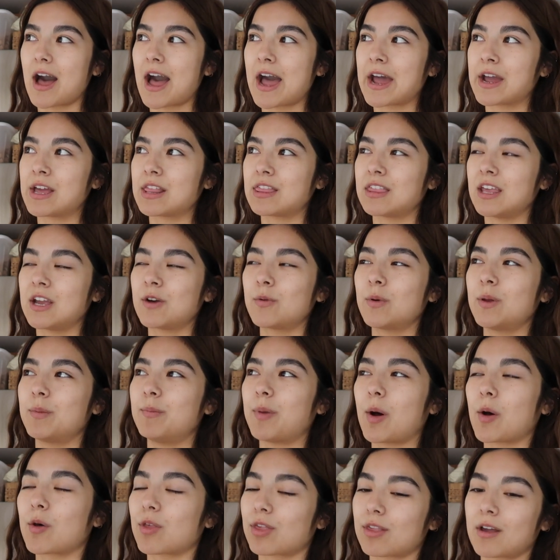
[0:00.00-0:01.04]
I think we
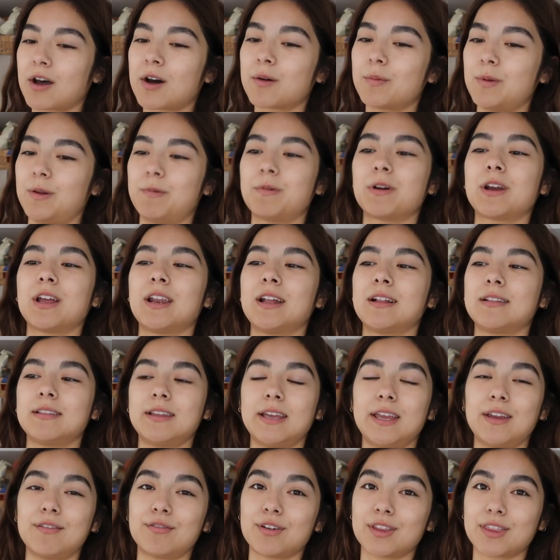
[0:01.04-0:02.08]
both thought we were gonna
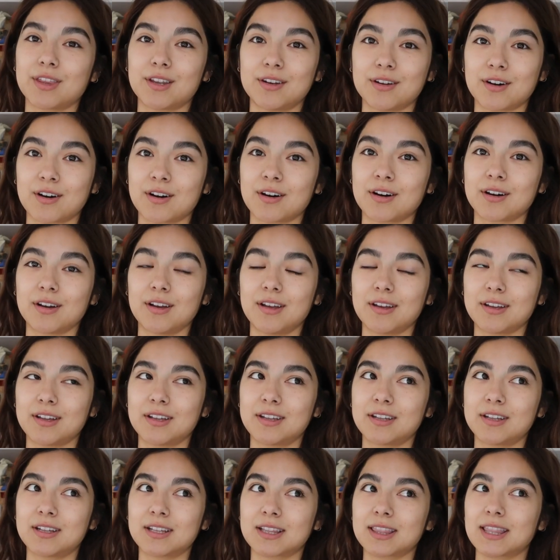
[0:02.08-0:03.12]
leave with the dog
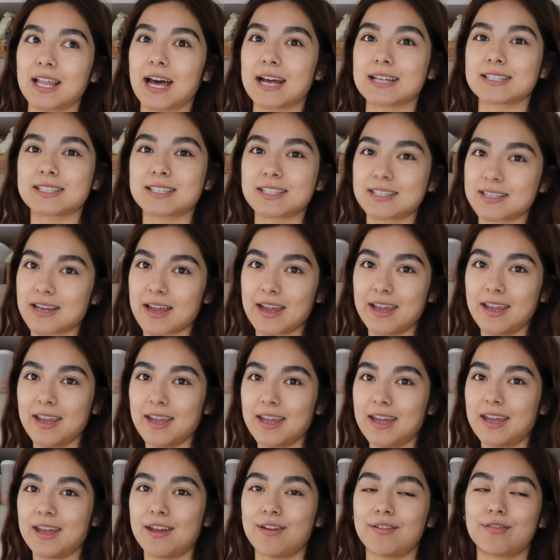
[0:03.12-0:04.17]
last
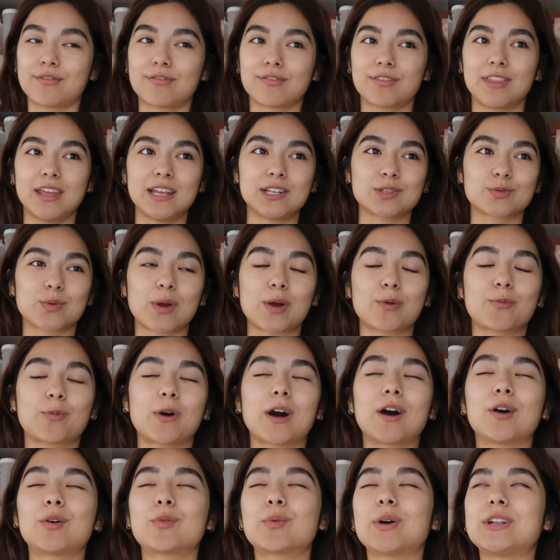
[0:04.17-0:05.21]
night if things went
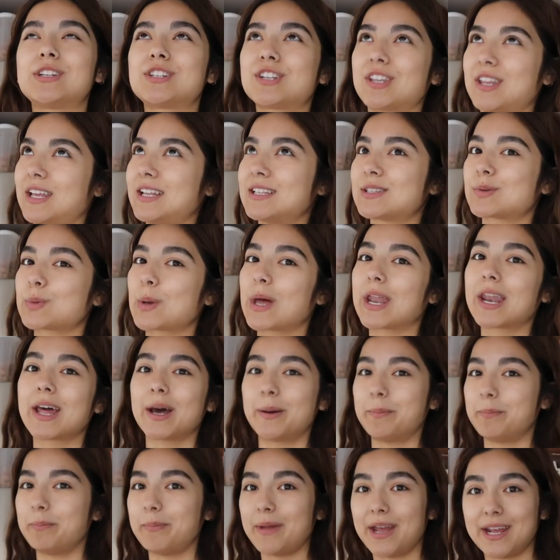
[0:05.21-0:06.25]
well, which things went
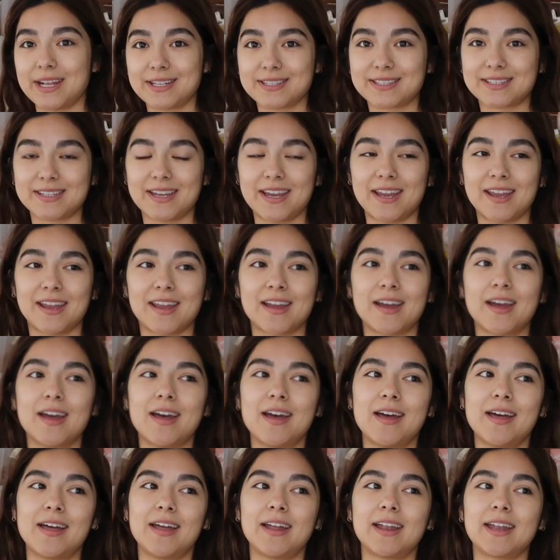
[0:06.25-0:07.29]
amazing.
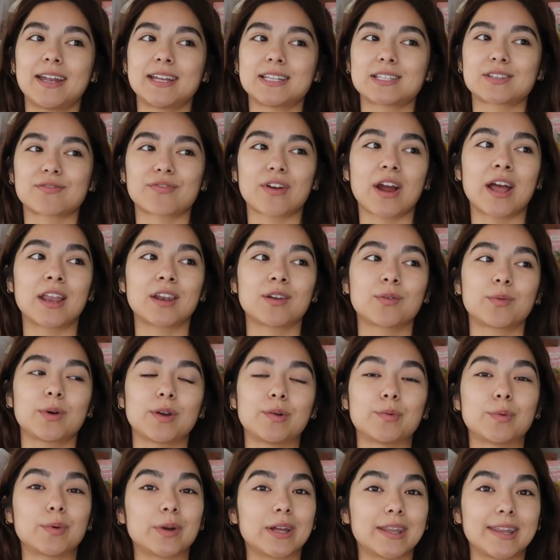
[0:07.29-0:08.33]
His friend
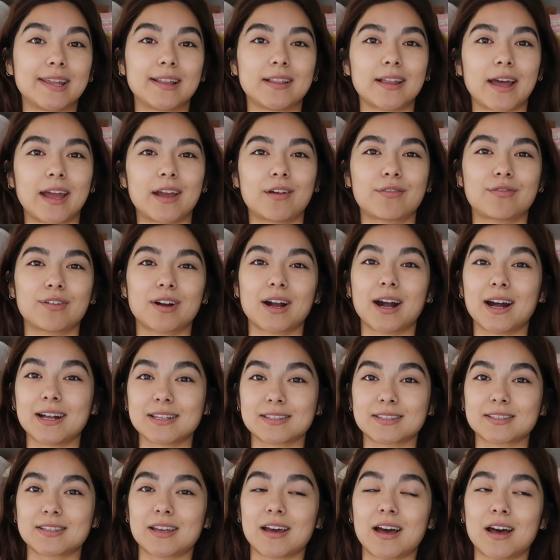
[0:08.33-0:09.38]
would really like for
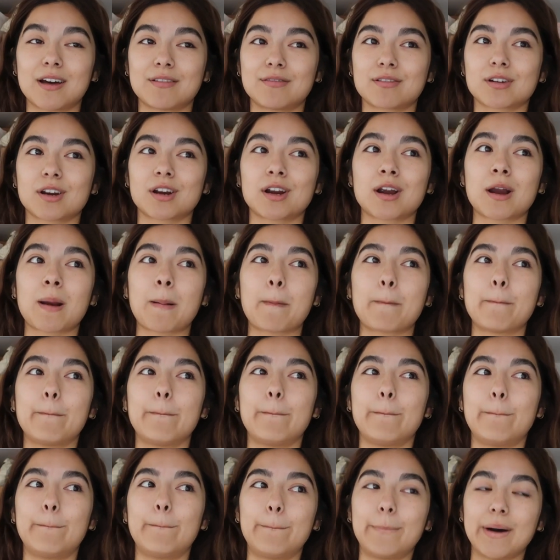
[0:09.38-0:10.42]
us to have her,
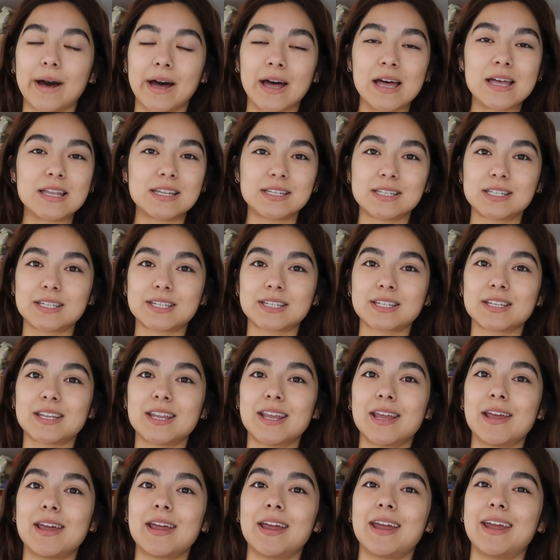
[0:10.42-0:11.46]
but
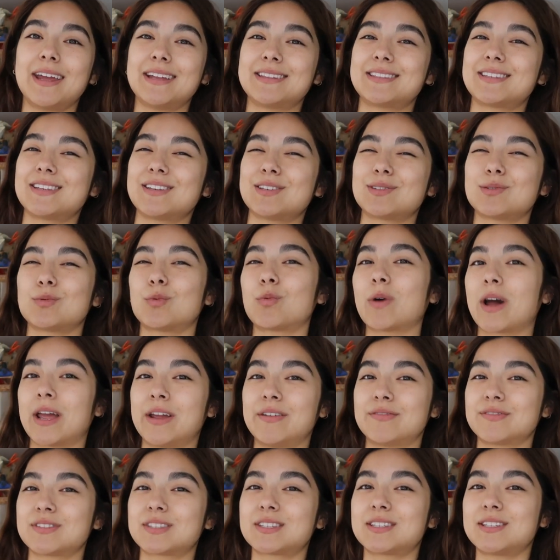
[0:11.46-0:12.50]
it's his
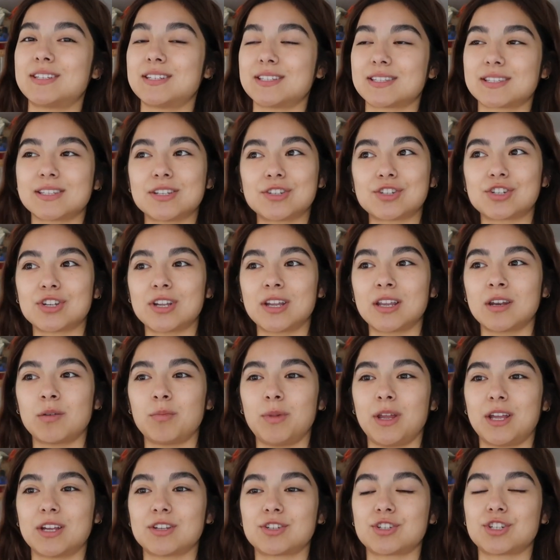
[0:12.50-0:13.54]
wife's decision
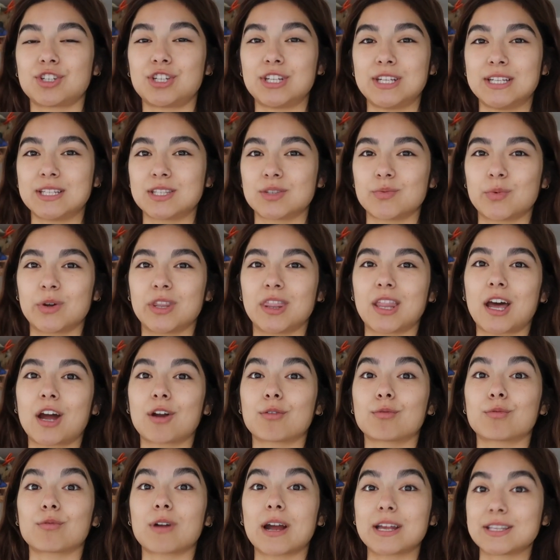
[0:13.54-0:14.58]
because she's the one
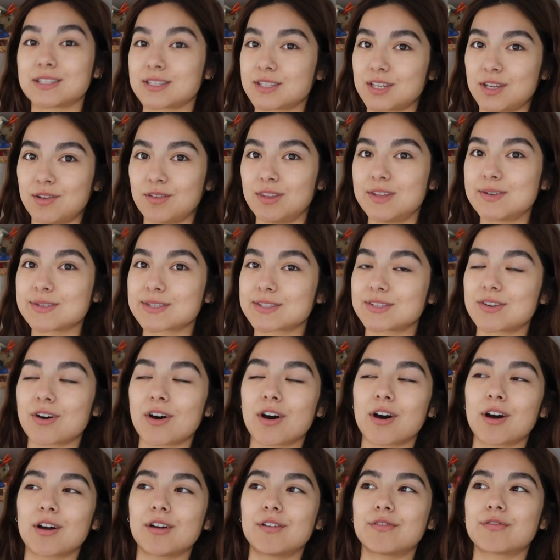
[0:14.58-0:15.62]
that rescued this
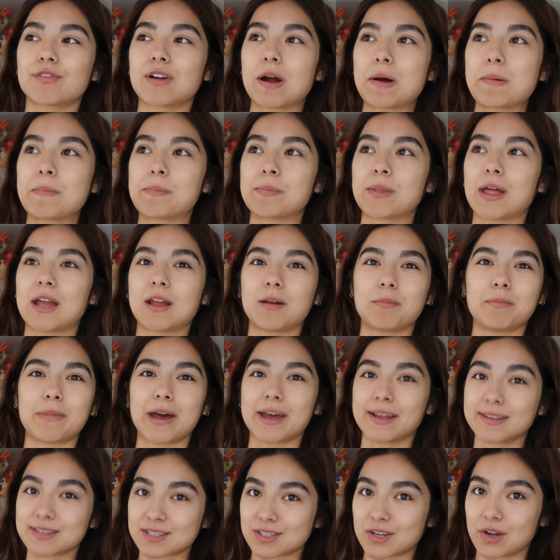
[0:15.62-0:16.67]
dog from like
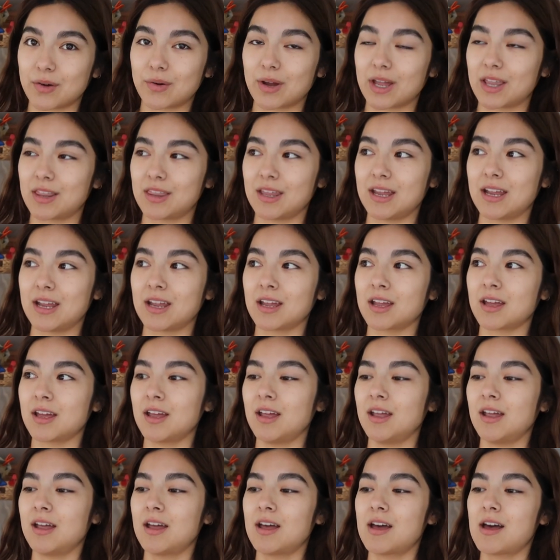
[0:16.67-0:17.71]
Mexico, I think.
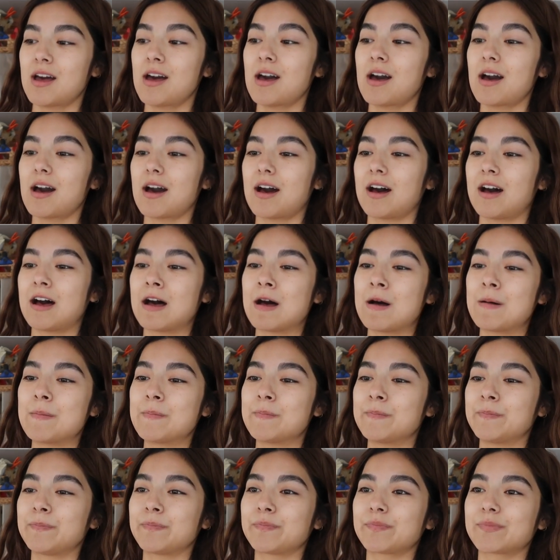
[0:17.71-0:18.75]

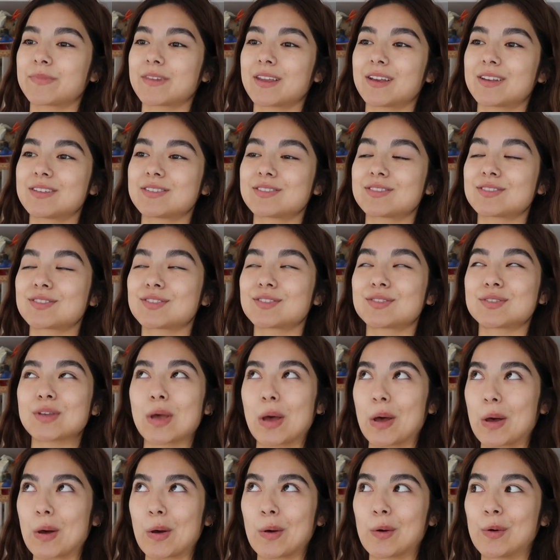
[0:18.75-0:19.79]
Um,
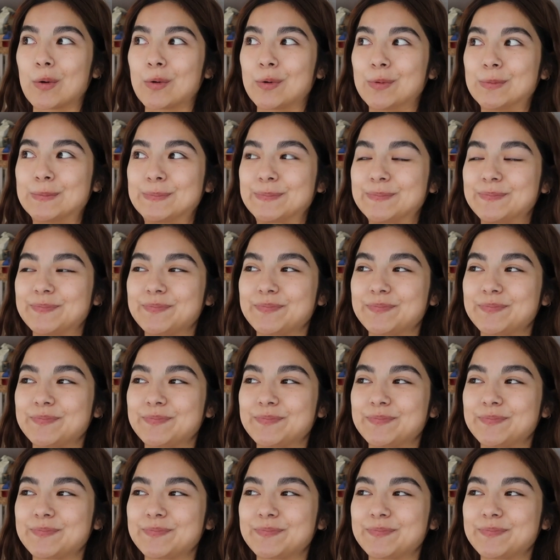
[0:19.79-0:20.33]
so